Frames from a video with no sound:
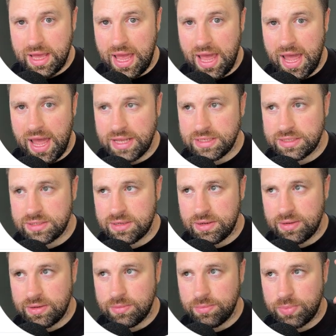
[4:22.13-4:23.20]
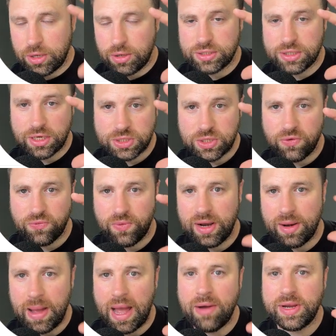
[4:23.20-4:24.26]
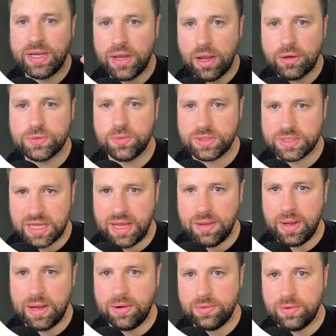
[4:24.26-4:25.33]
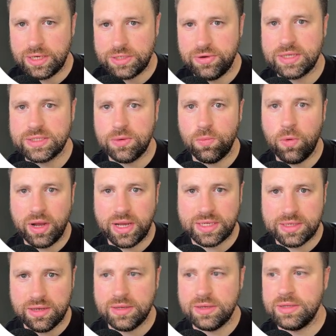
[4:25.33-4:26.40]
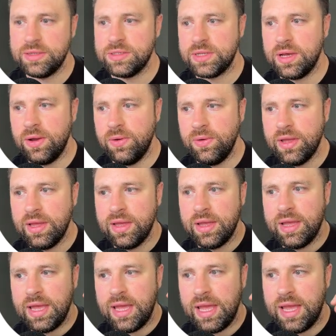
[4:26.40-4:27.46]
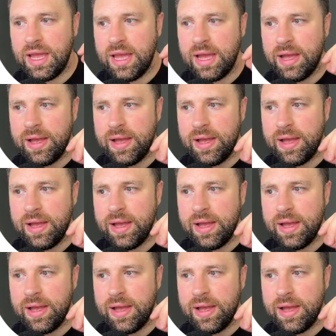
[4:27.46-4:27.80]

And because of the software and the power, it knows what's the email address and what isn't. So it